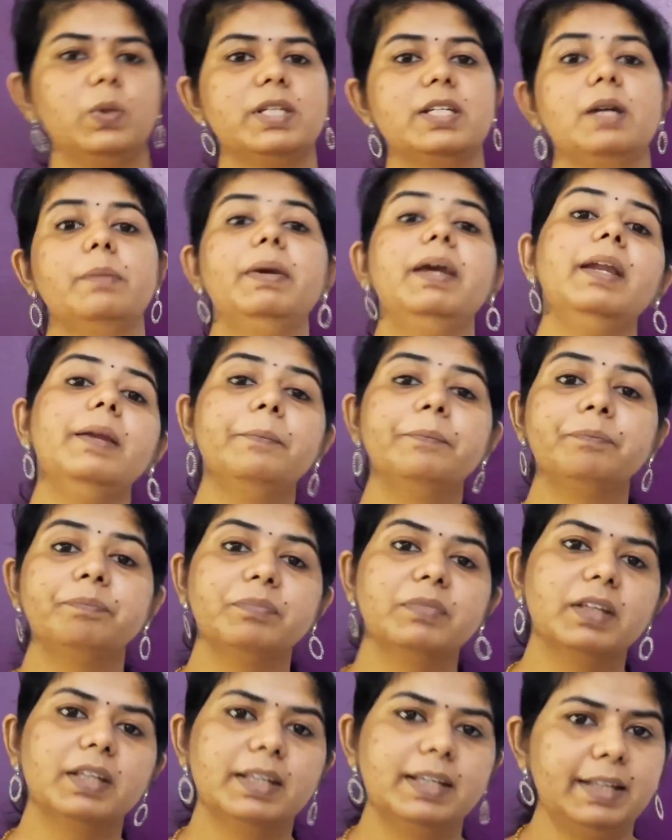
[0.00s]
vitamin
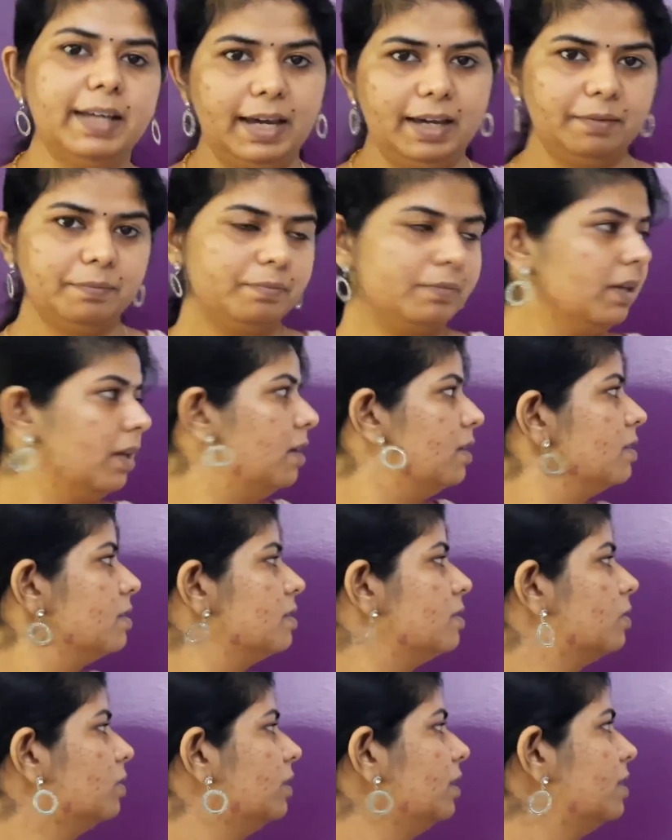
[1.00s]
K.
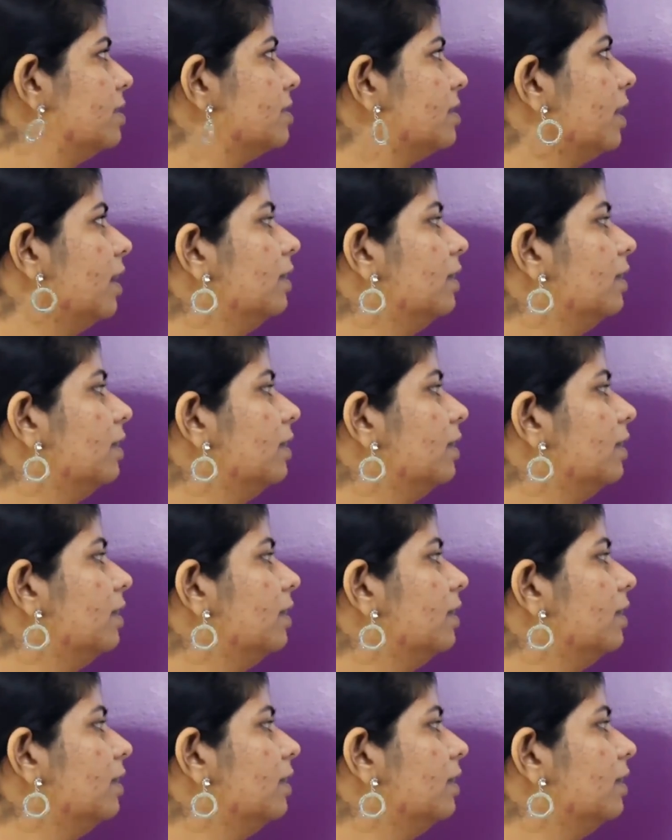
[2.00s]
So these